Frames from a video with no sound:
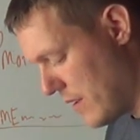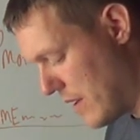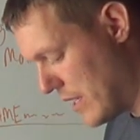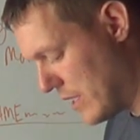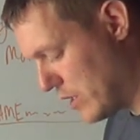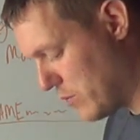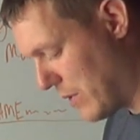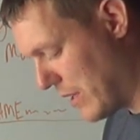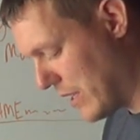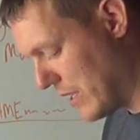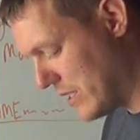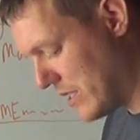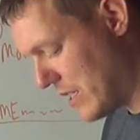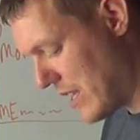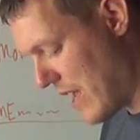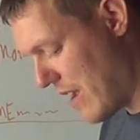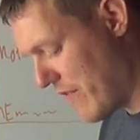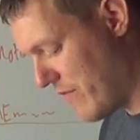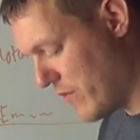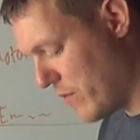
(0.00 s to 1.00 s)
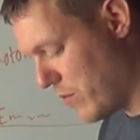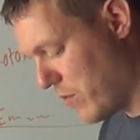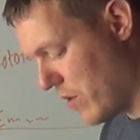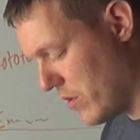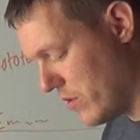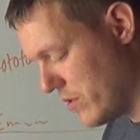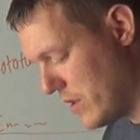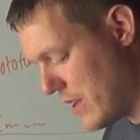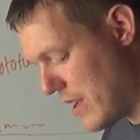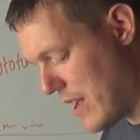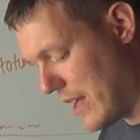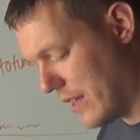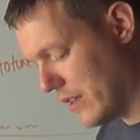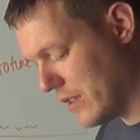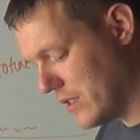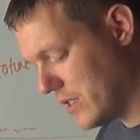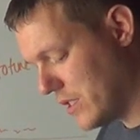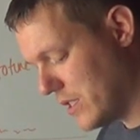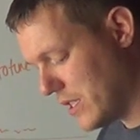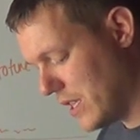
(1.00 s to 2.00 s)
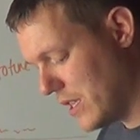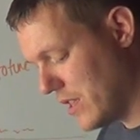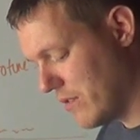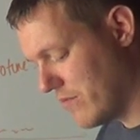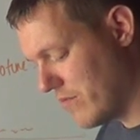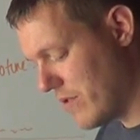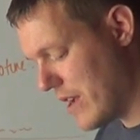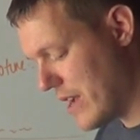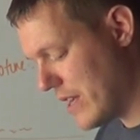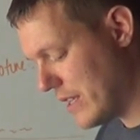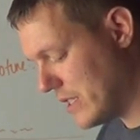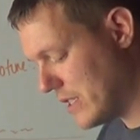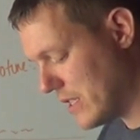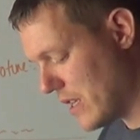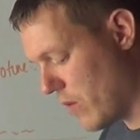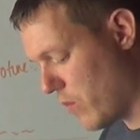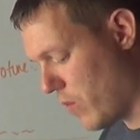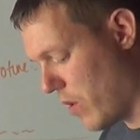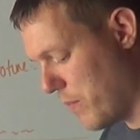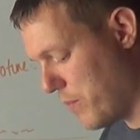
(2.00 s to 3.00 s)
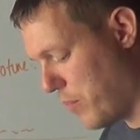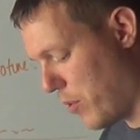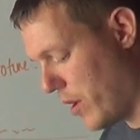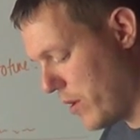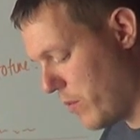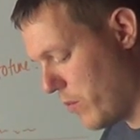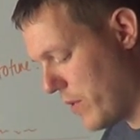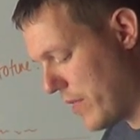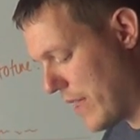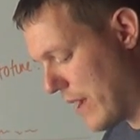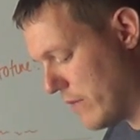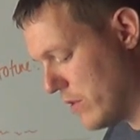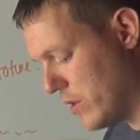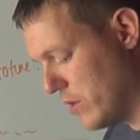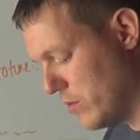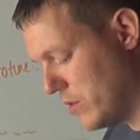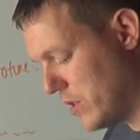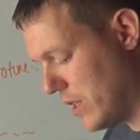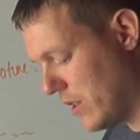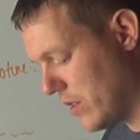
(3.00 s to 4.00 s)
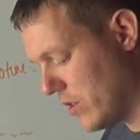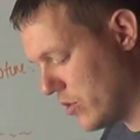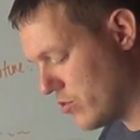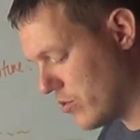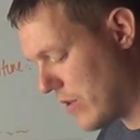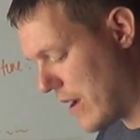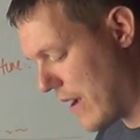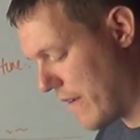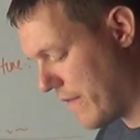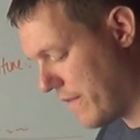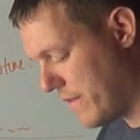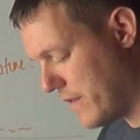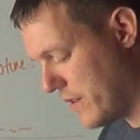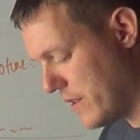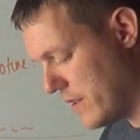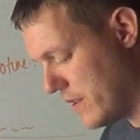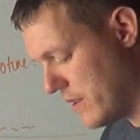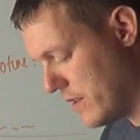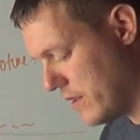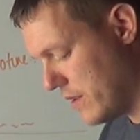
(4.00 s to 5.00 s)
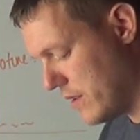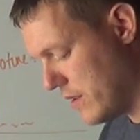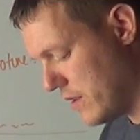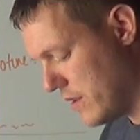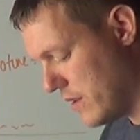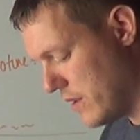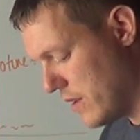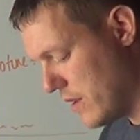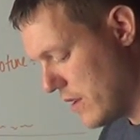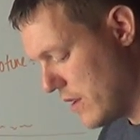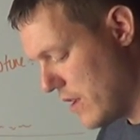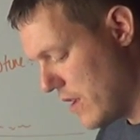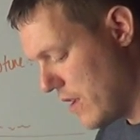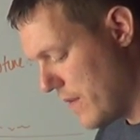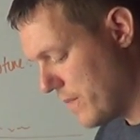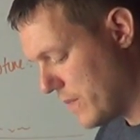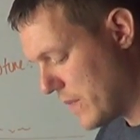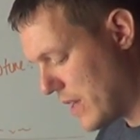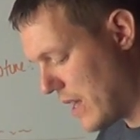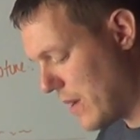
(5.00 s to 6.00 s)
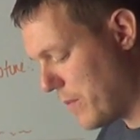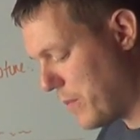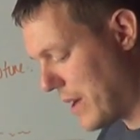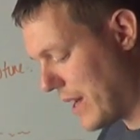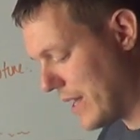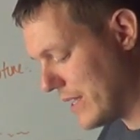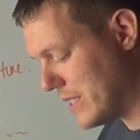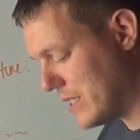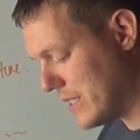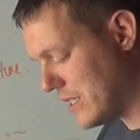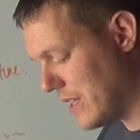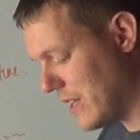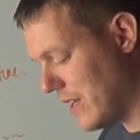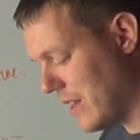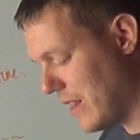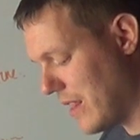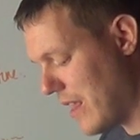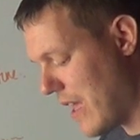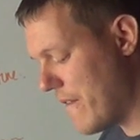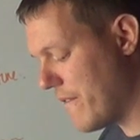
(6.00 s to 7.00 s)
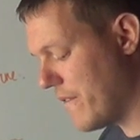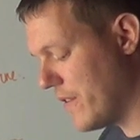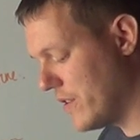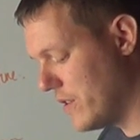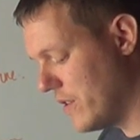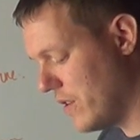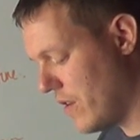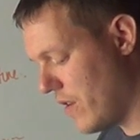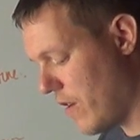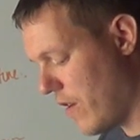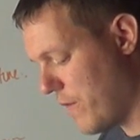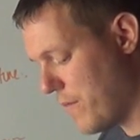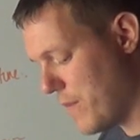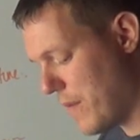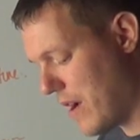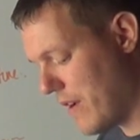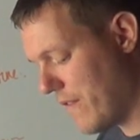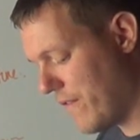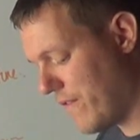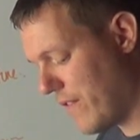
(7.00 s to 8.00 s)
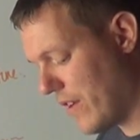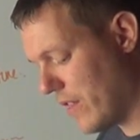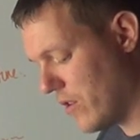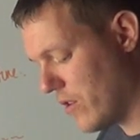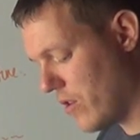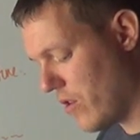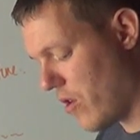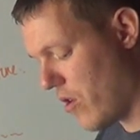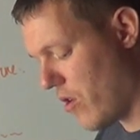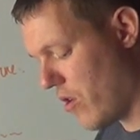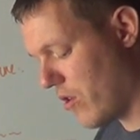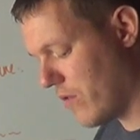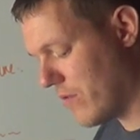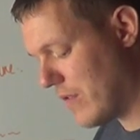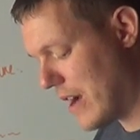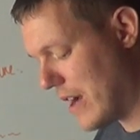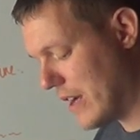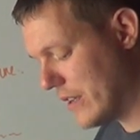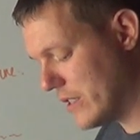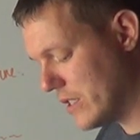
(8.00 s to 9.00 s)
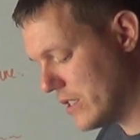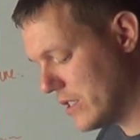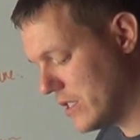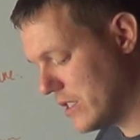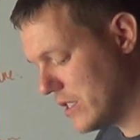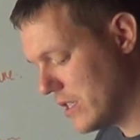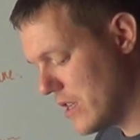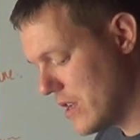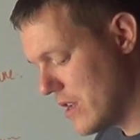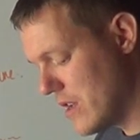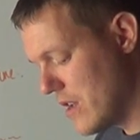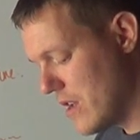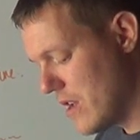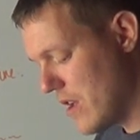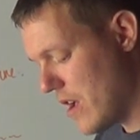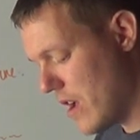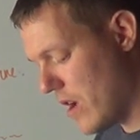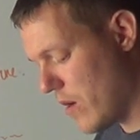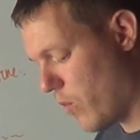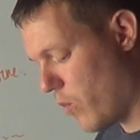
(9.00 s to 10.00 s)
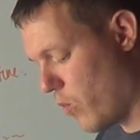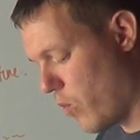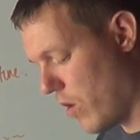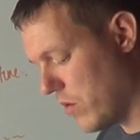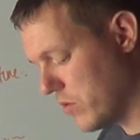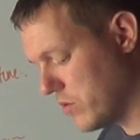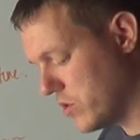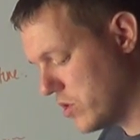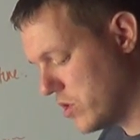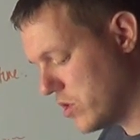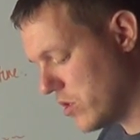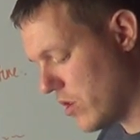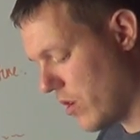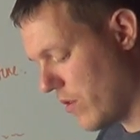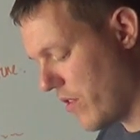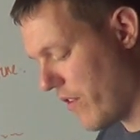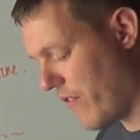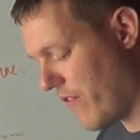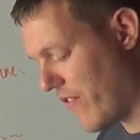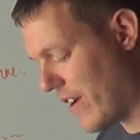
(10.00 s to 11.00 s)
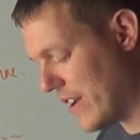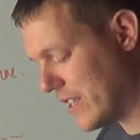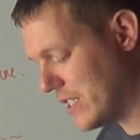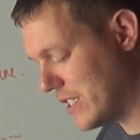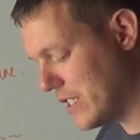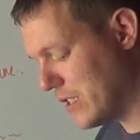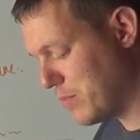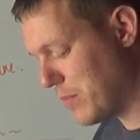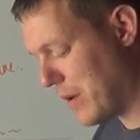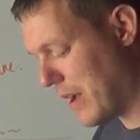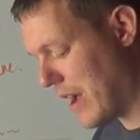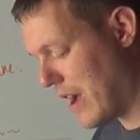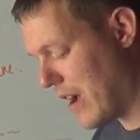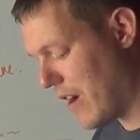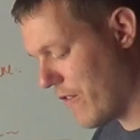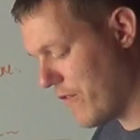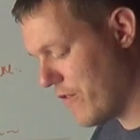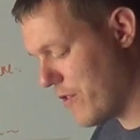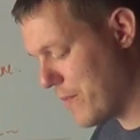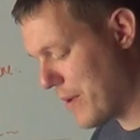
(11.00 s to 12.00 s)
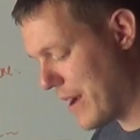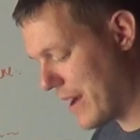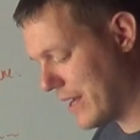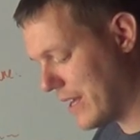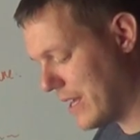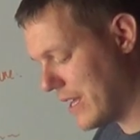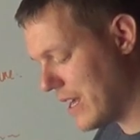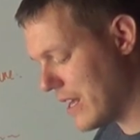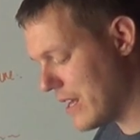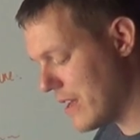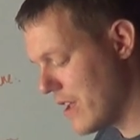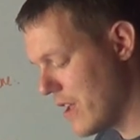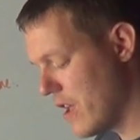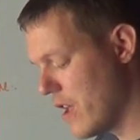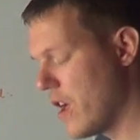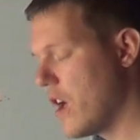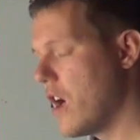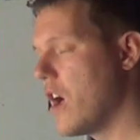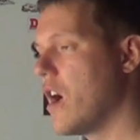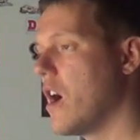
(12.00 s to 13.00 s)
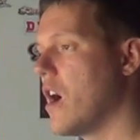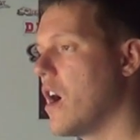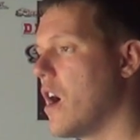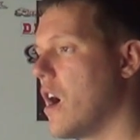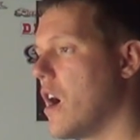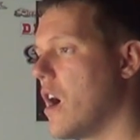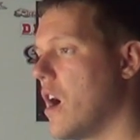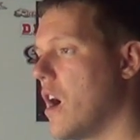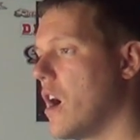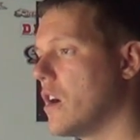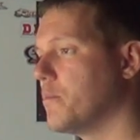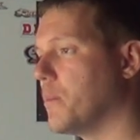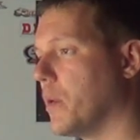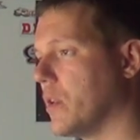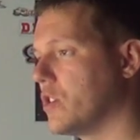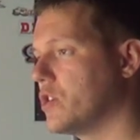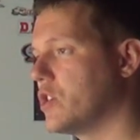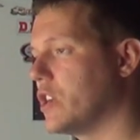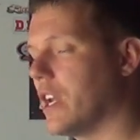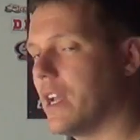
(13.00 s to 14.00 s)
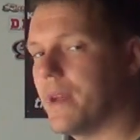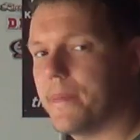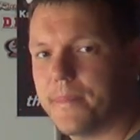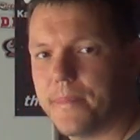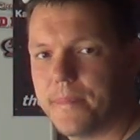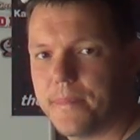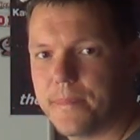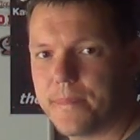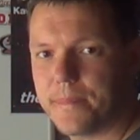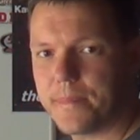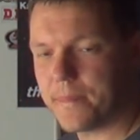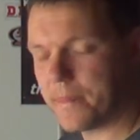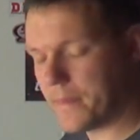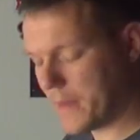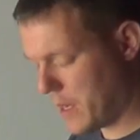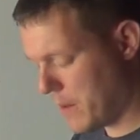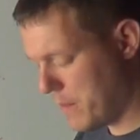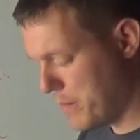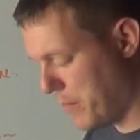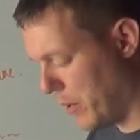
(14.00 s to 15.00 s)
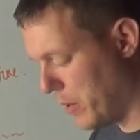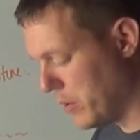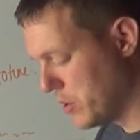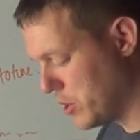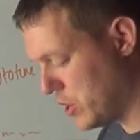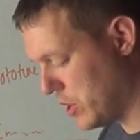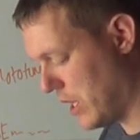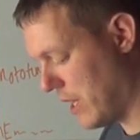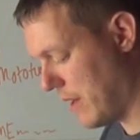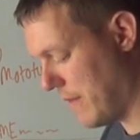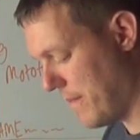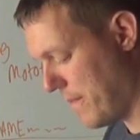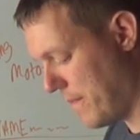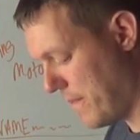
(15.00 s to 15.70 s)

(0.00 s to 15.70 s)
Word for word: As well as everyone else in the race. At one point, without using the draft, I passed 11 of my fellow hawk riders at once on the fastest part of the banking. Bullshit. Bullshit.